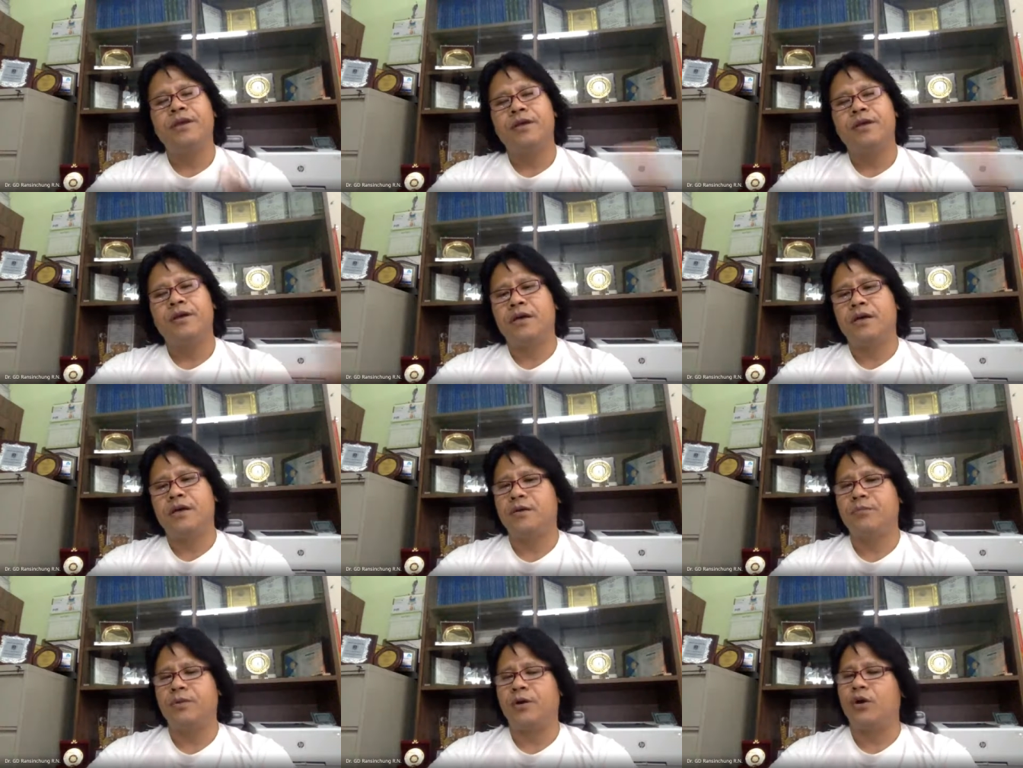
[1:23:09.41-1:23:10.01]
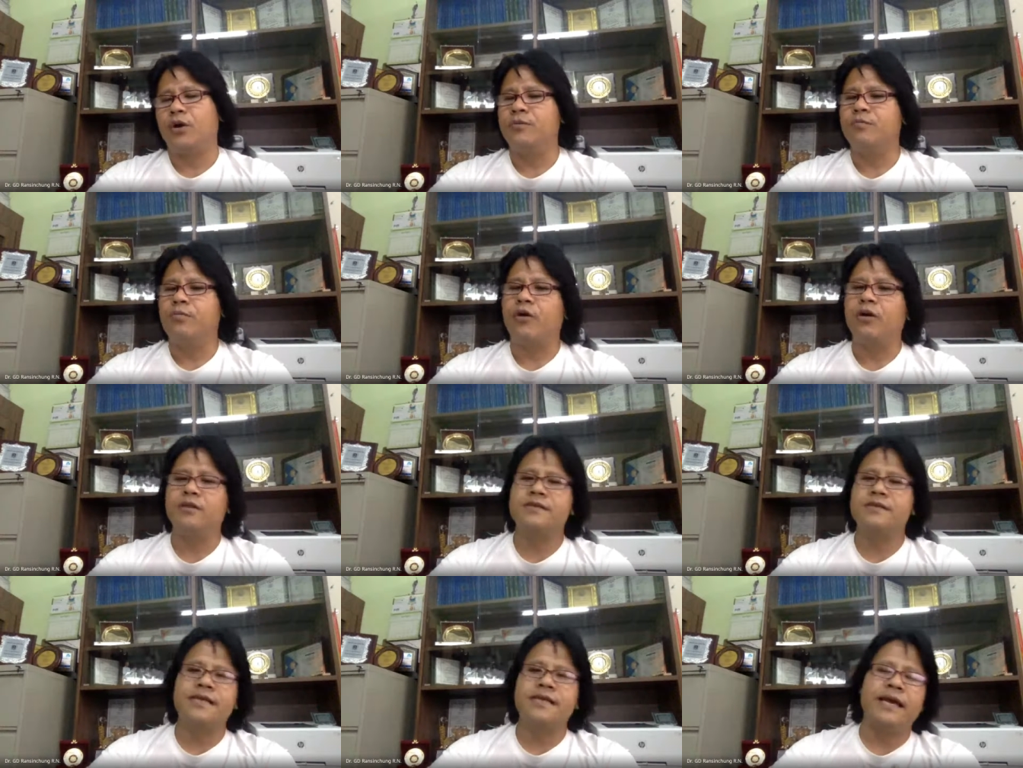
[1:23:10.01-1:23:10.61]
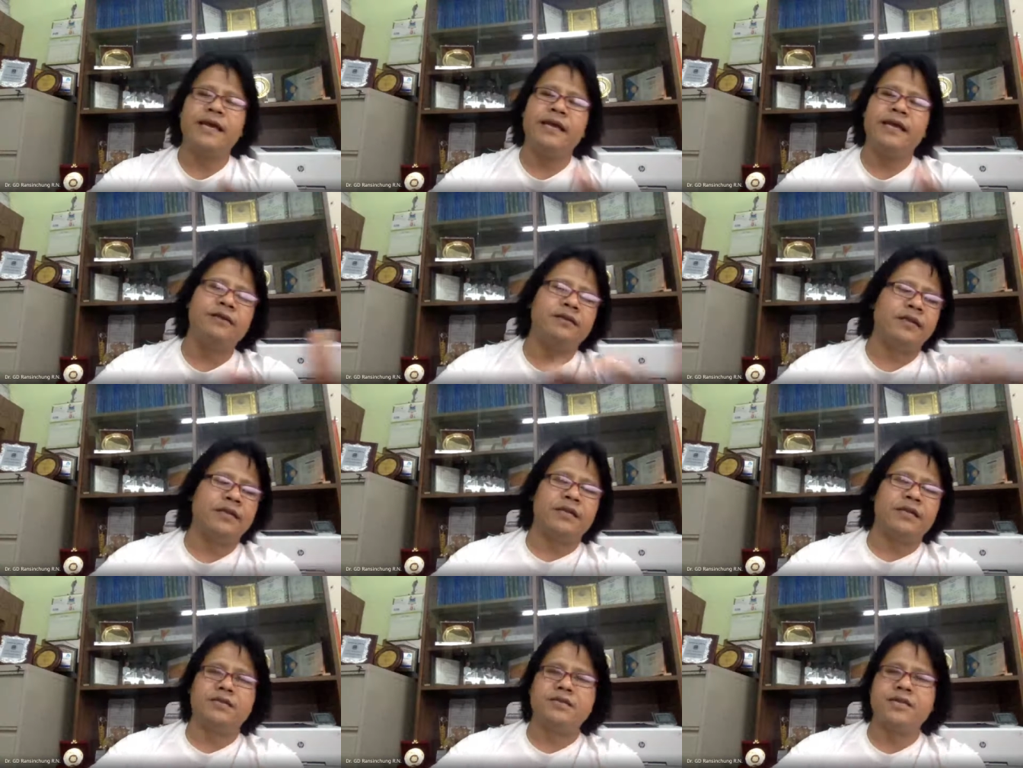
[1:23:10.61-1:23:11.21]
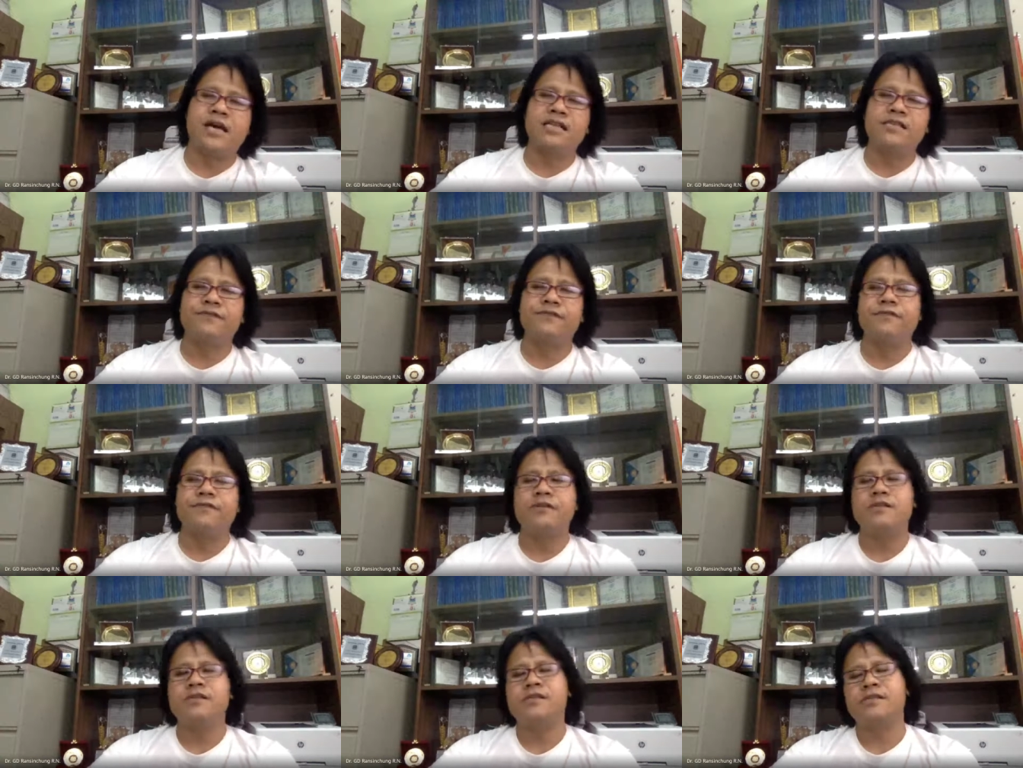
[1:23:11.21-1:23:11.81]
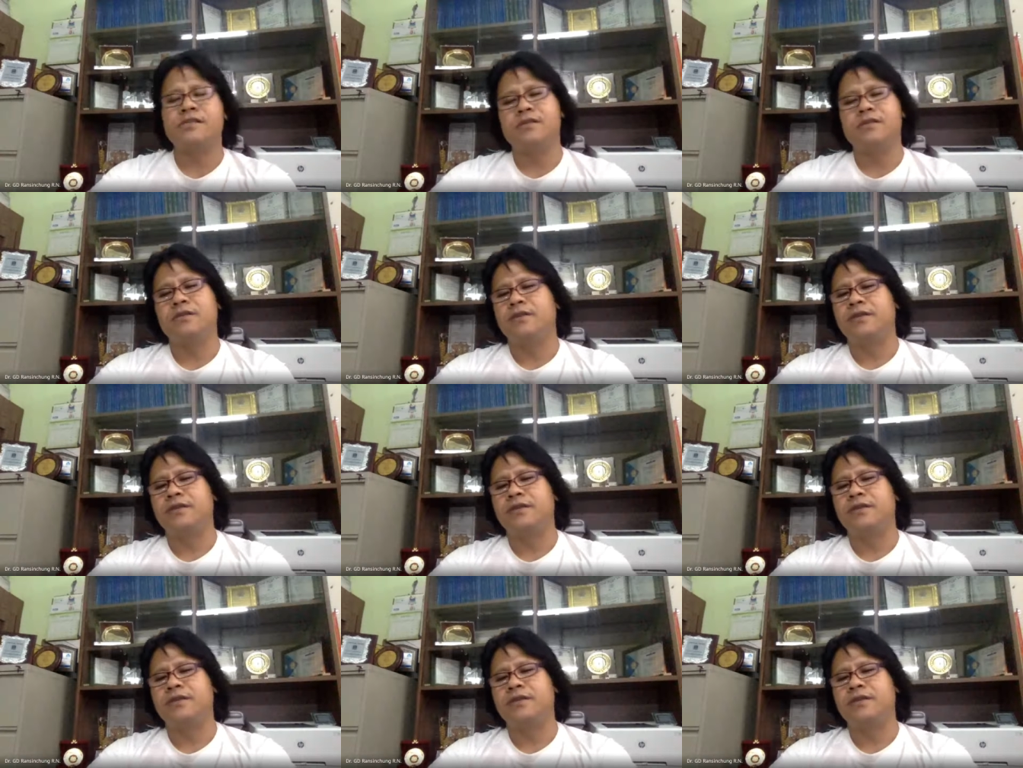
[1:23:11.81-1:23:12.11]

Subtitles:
on both sides in the transverse